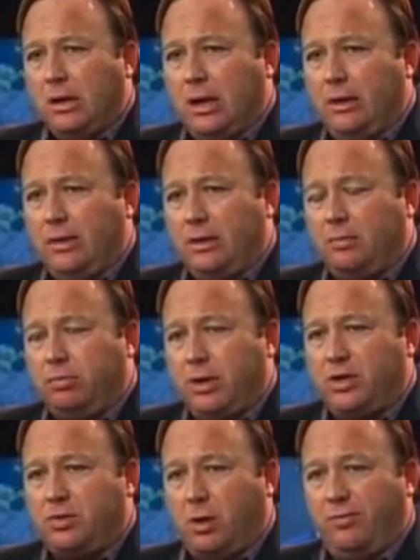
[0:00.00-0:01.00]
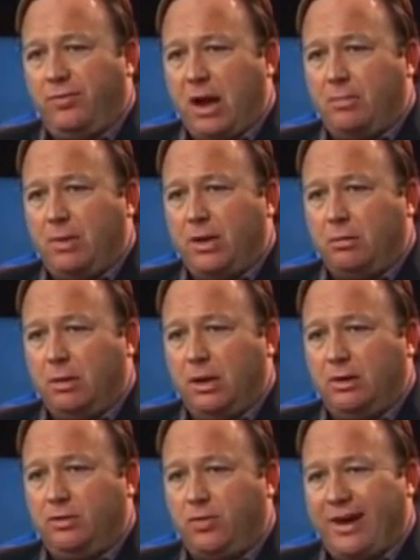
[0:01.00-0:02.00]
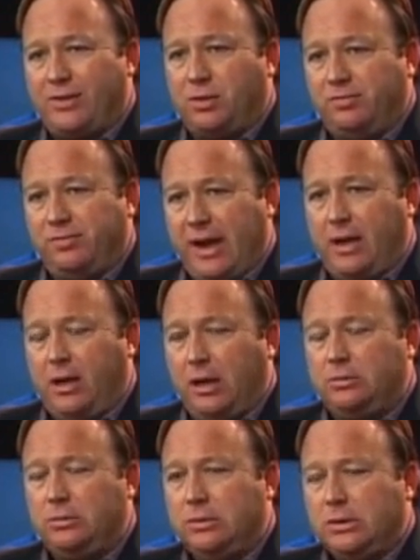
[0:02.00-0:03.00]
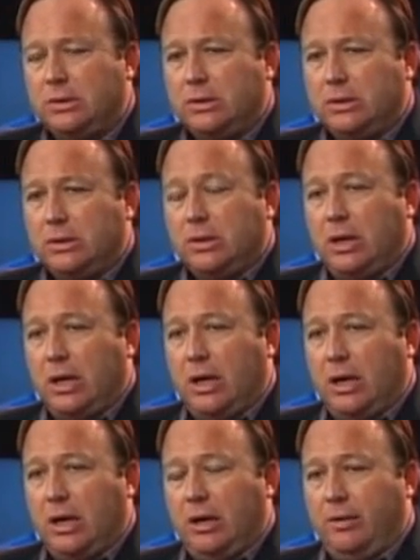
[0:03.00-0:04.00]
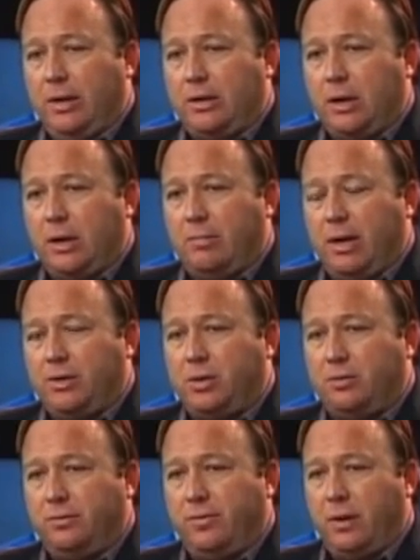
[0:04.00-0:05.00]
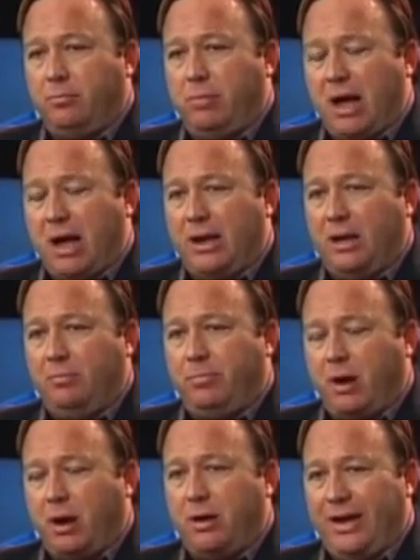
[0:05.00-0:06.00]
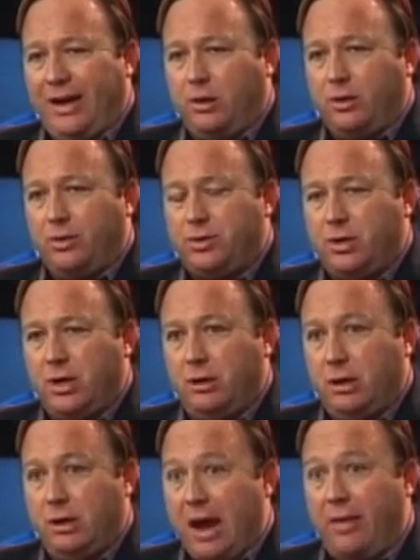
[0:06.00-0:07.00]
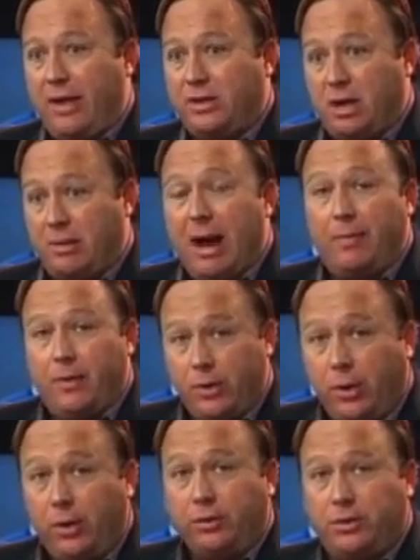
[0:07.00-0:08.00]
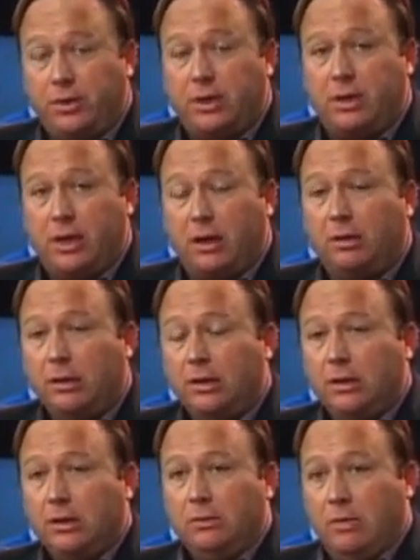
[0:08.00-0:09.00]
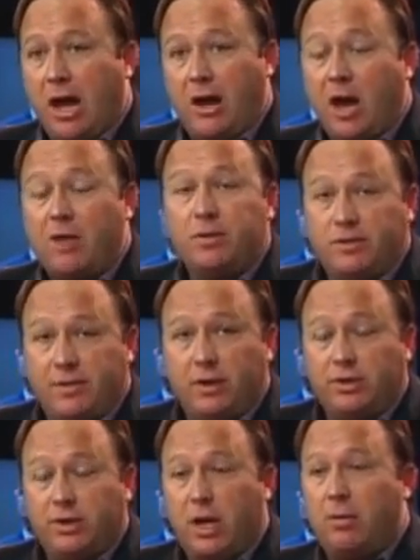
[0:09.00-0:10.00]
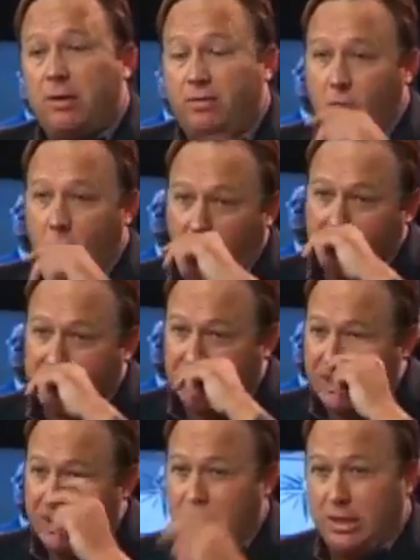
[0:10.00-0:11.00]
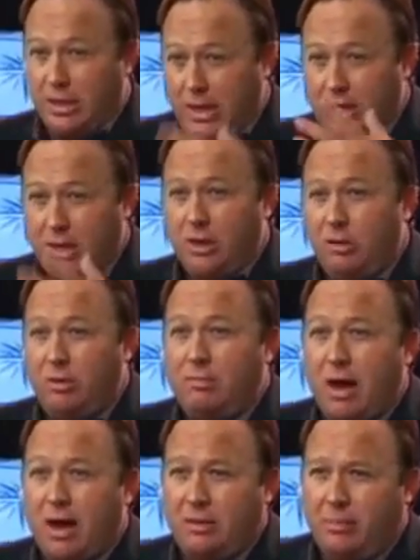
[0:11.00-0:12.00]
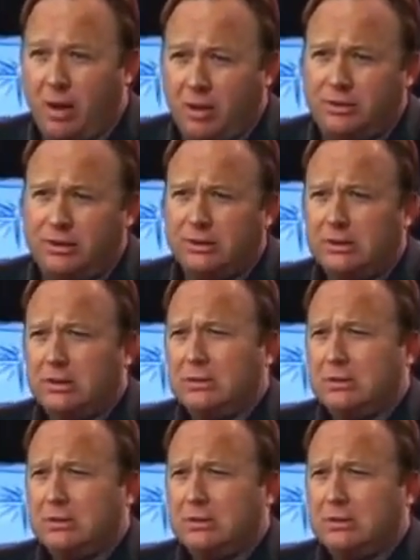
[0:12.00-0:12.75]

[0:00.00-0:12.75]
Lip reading: that the British royal family are really Transylvanian, that they're a bunch of body part eaters. And now that's come out in the news, that they're not hundreds of years ago, but even more recently, eating human body parts,